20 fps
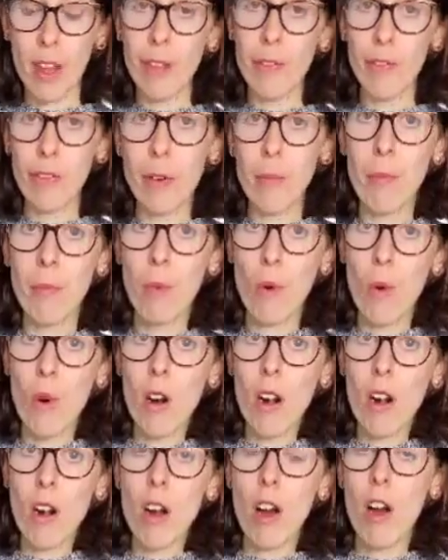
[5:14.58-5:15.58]
For
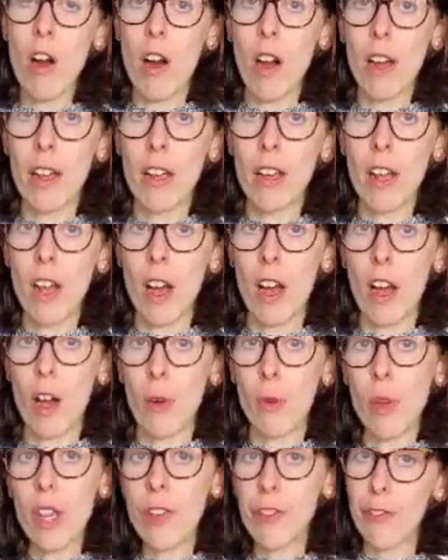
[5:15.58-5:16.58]
more on
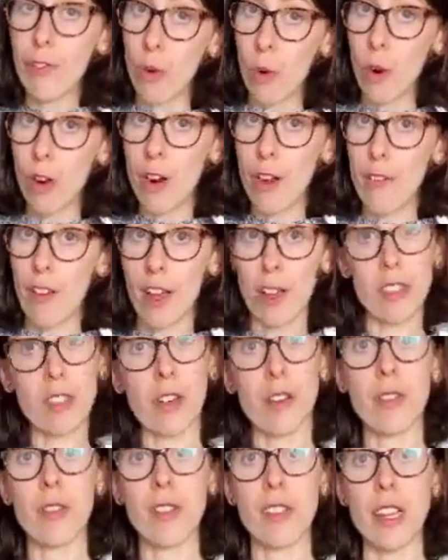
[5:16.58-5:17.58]
week 4 of
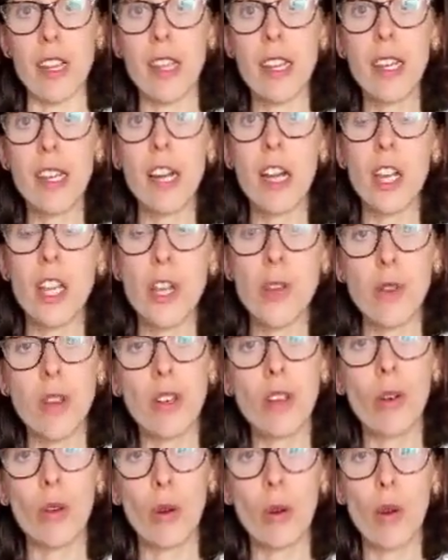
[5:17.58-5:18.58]
SRC, you can
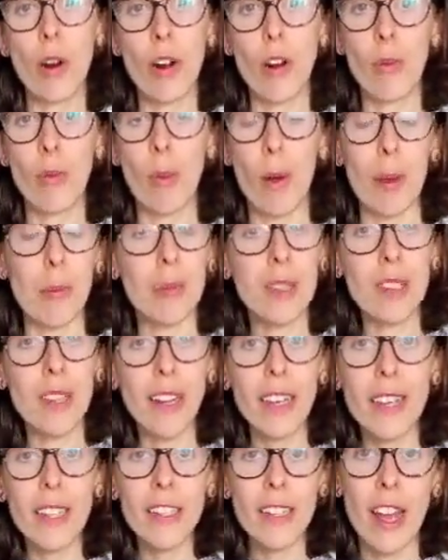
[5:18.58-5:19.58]
go to our
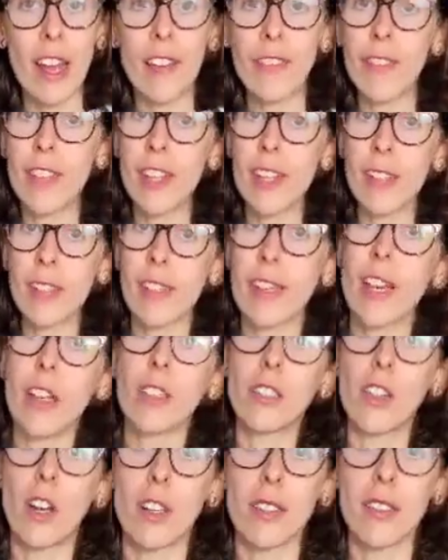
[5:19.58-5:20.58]
website,
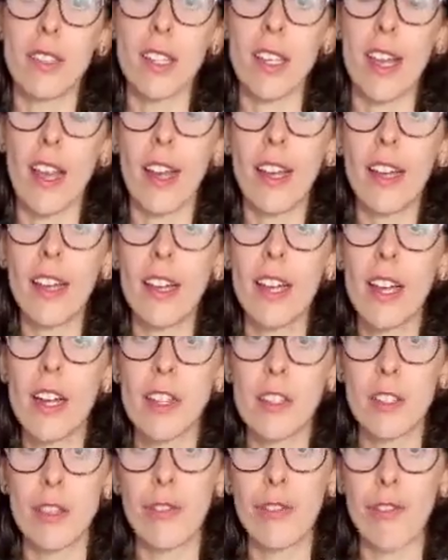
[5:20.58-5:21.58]
nvcl.ca,
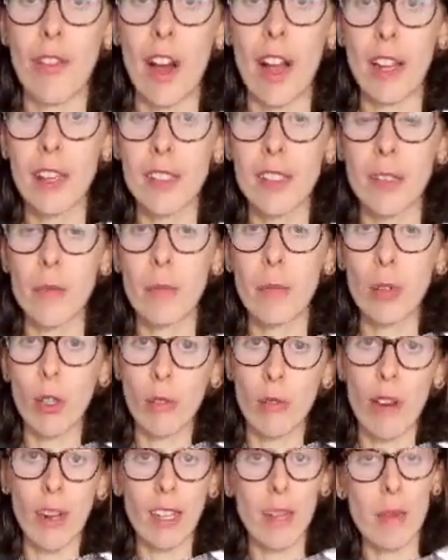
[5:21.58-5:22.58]
to find some book
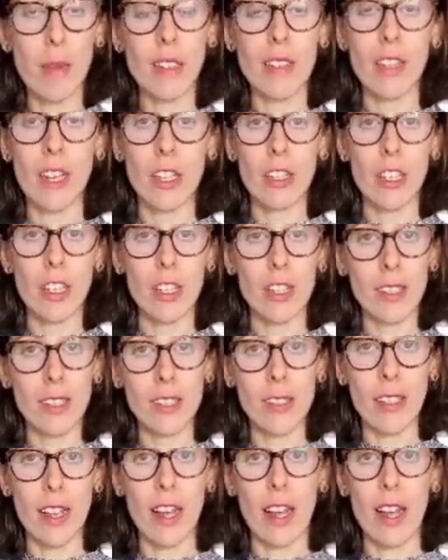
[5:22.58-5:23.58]

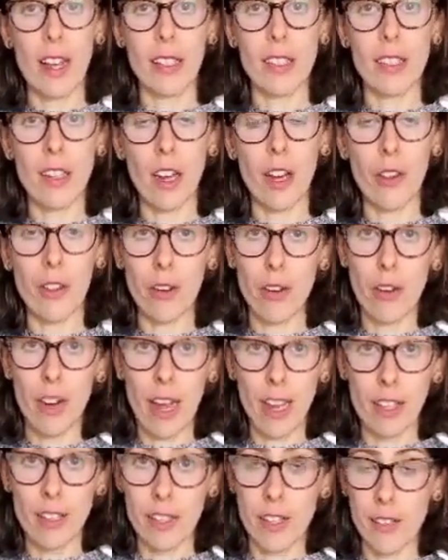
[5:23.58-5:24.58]
recommendations and other
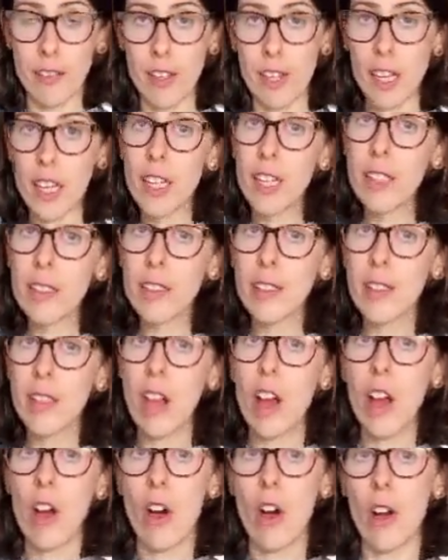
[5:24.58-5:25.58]
activities
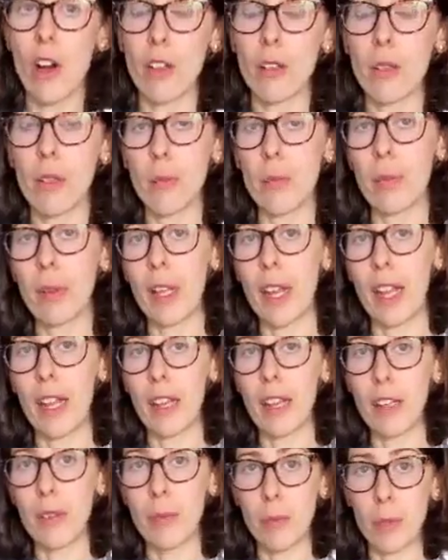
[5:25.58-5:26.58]
on the
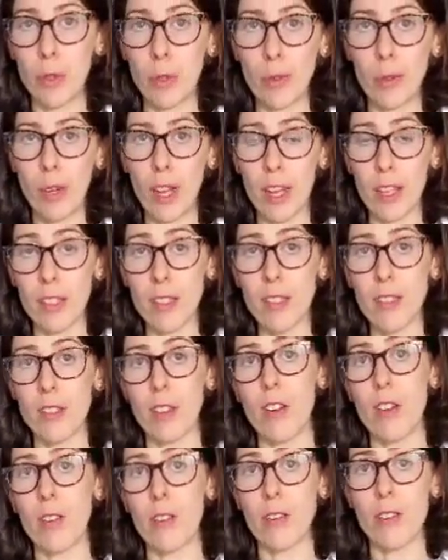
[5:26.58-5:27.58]
planet, moon, and
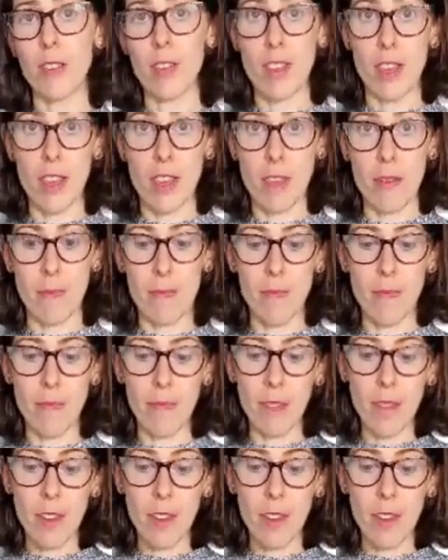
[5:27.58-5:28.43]
stars theme.